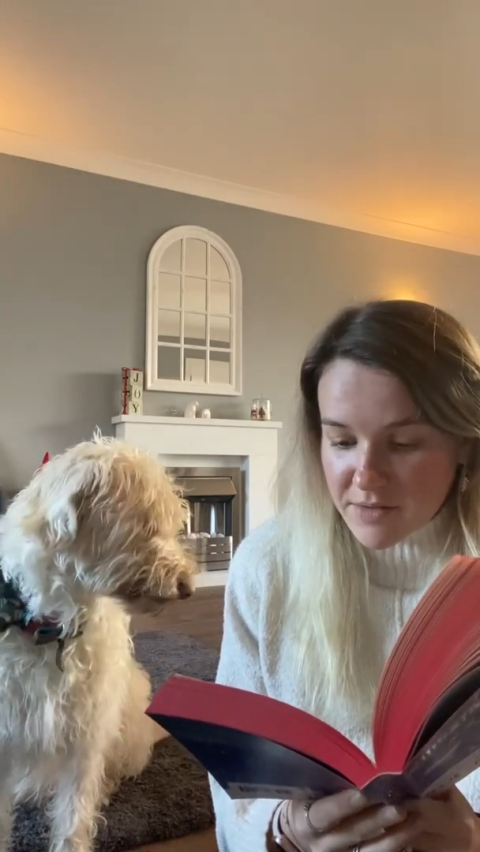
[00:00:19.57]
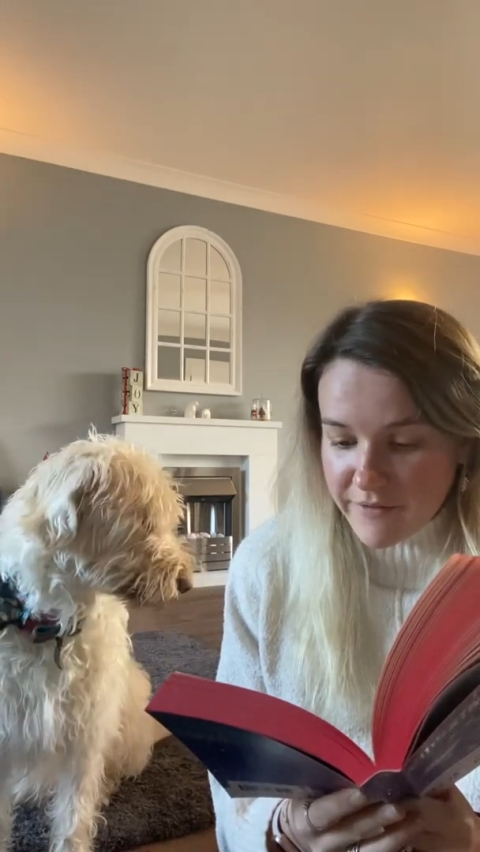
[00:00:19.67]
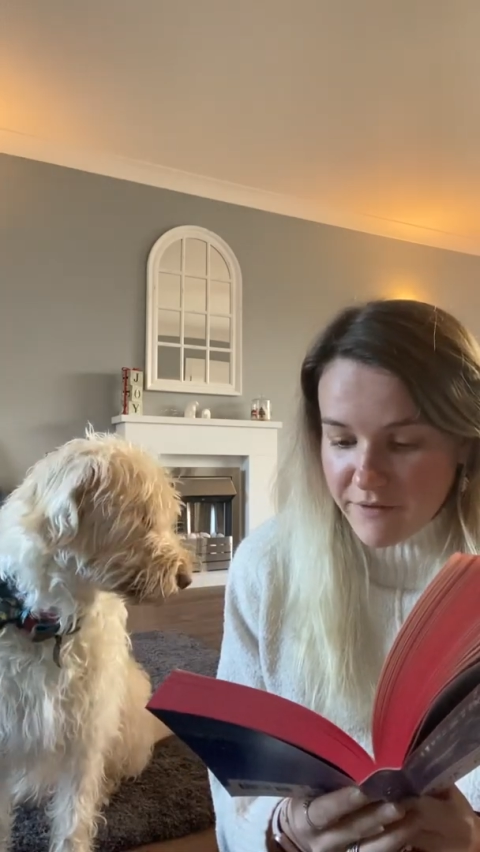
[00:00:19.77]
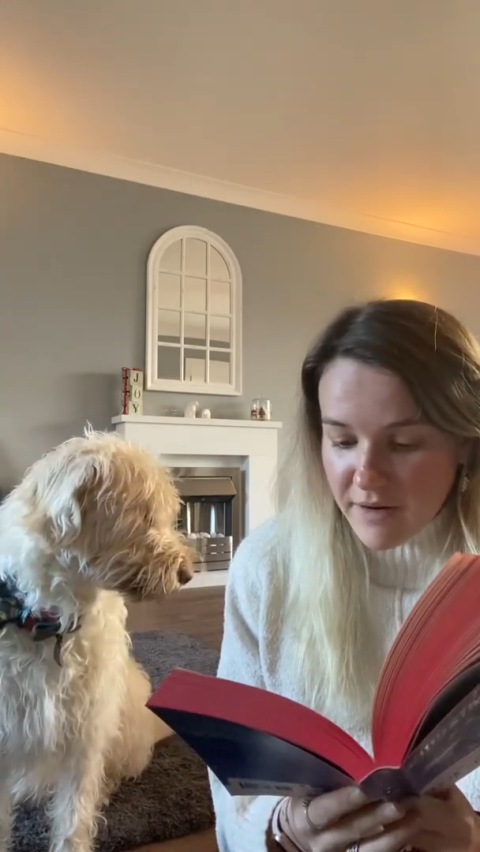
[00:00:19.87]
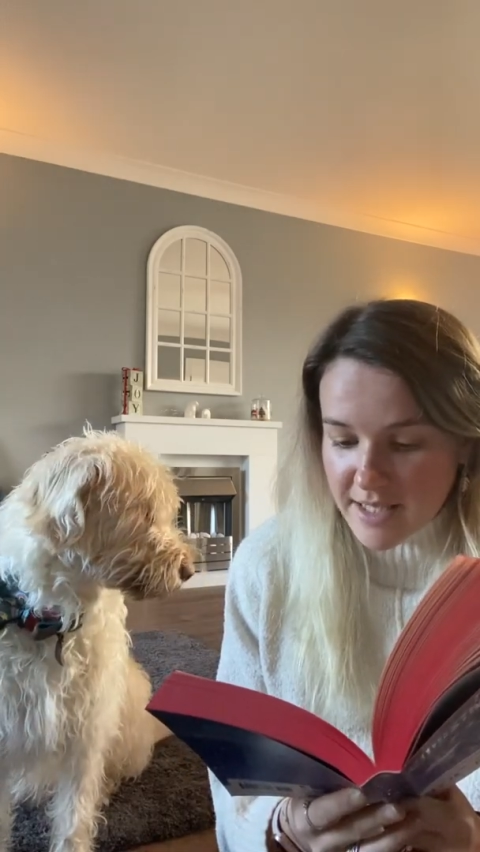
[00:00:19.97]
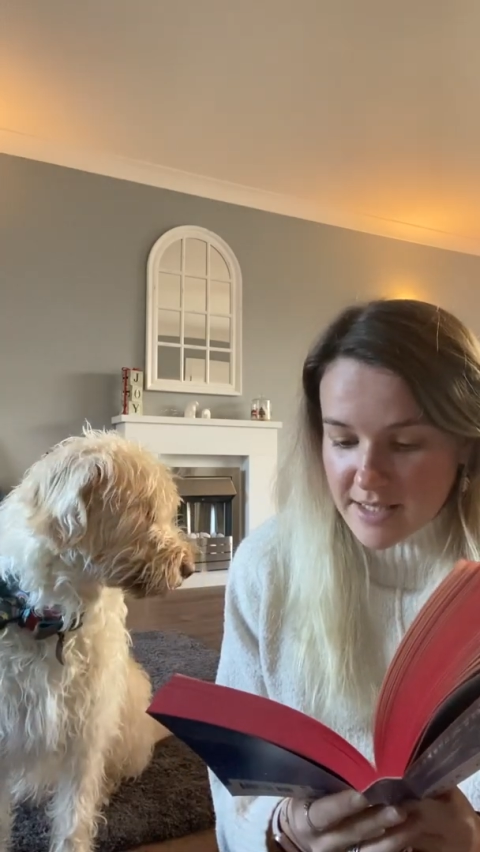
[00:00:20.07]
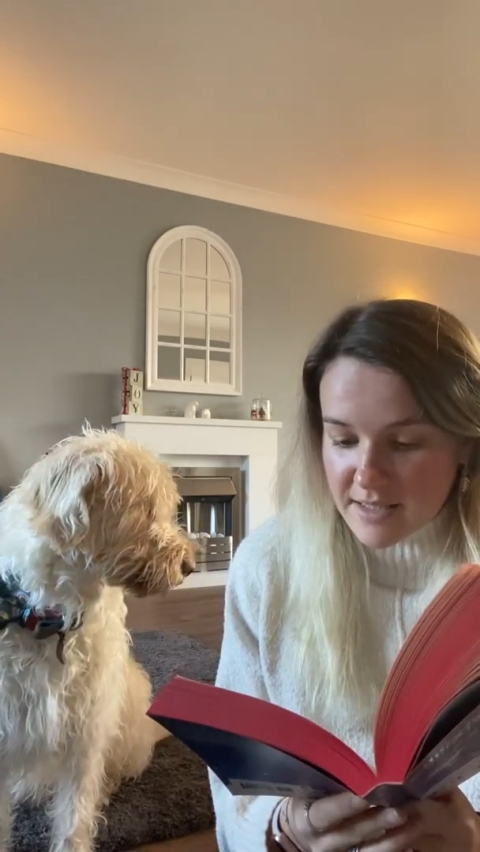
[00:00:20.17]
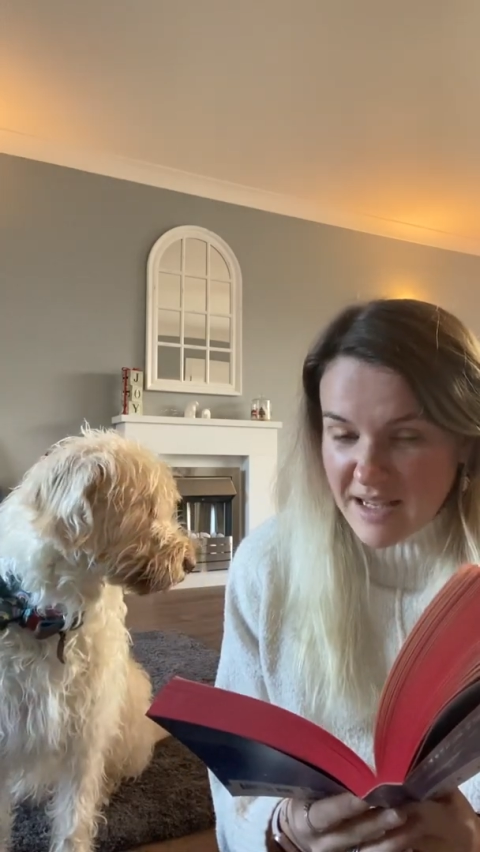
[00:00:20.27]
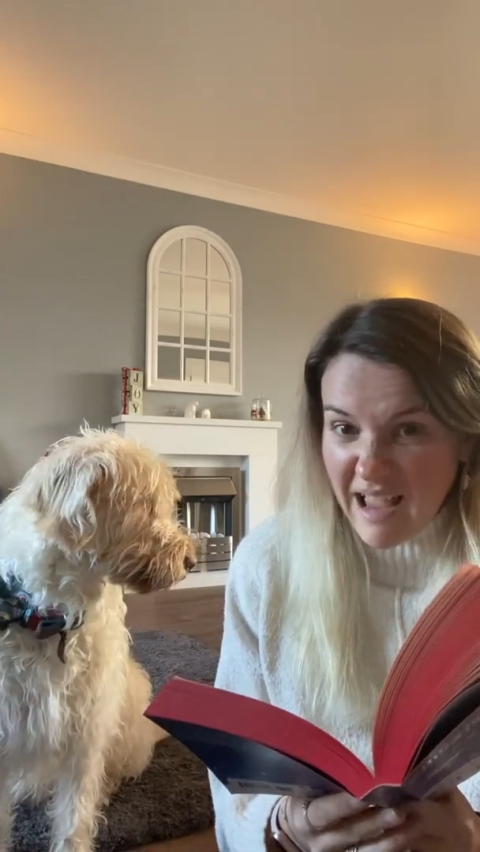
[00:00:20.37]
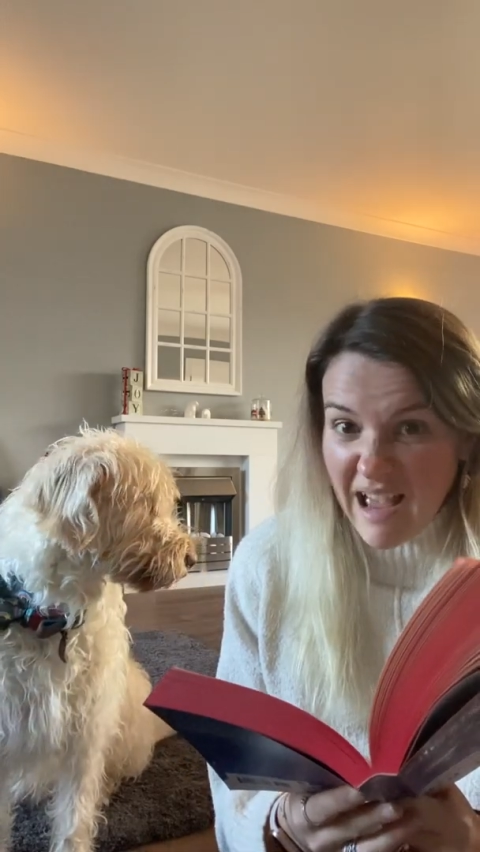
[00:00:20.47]
a frightened
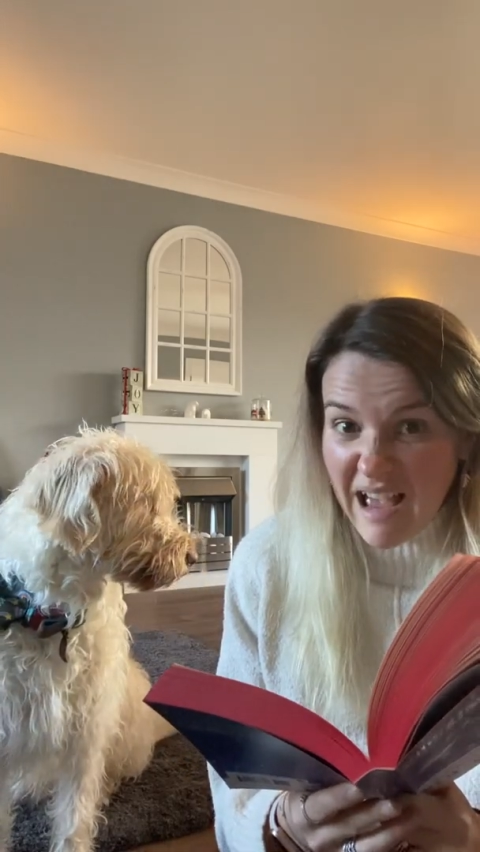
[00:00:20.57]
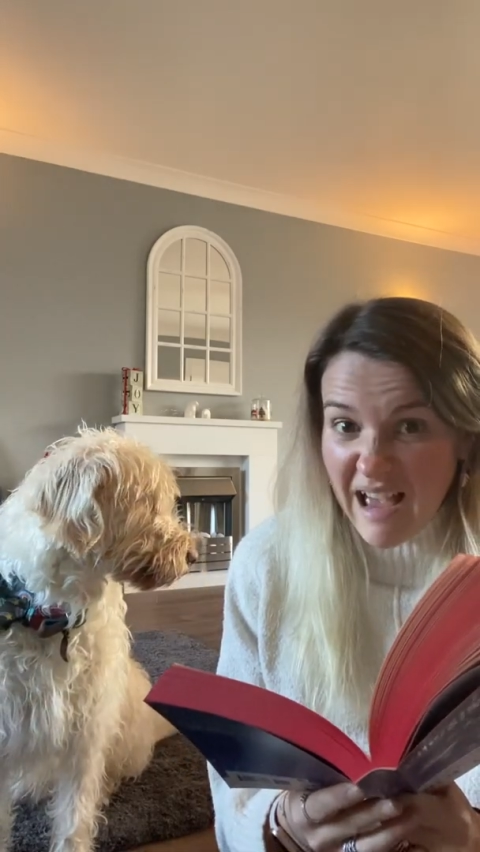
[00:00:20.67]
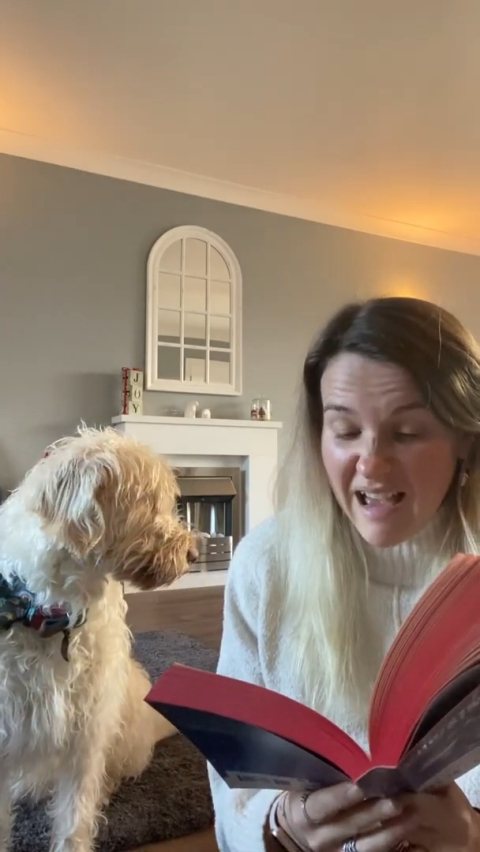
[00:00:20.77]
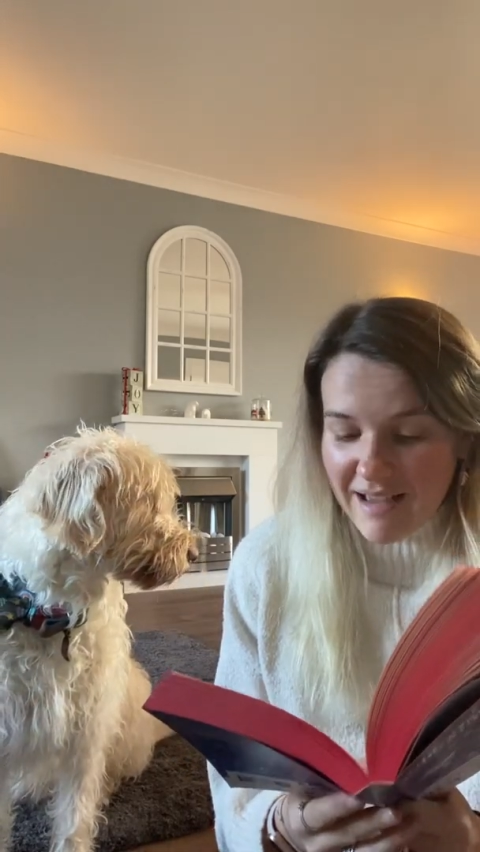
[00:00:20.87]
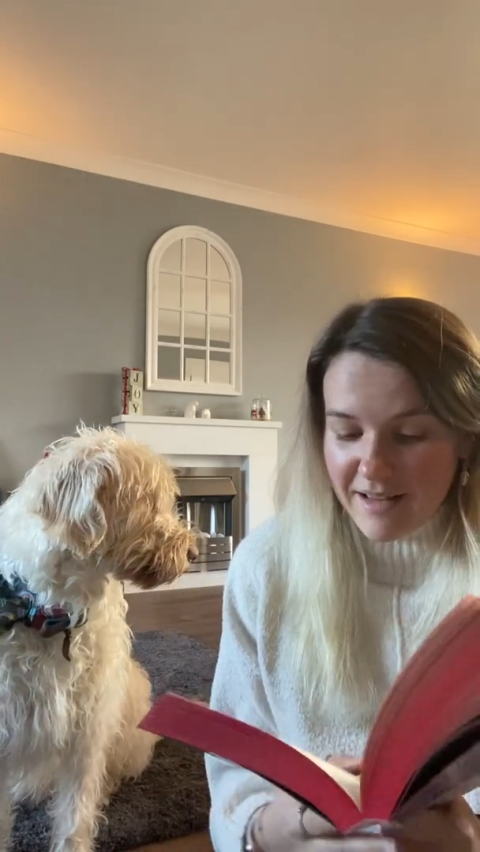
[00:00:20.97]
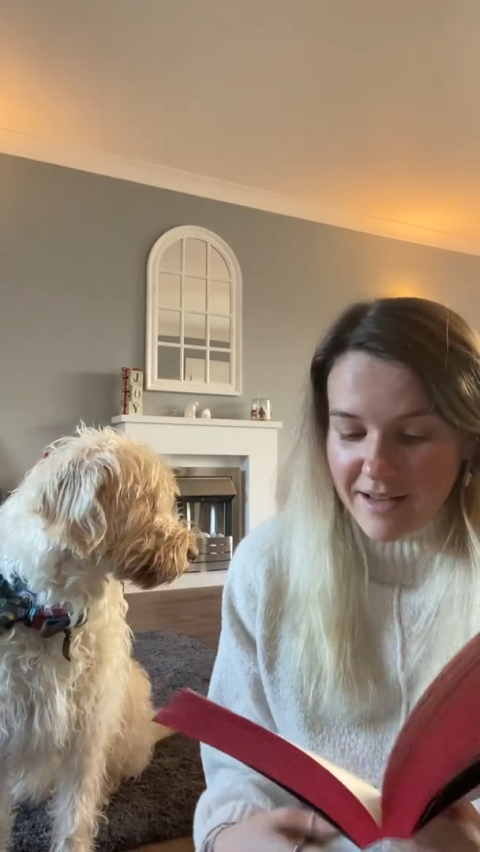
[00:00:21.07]
"Ah!"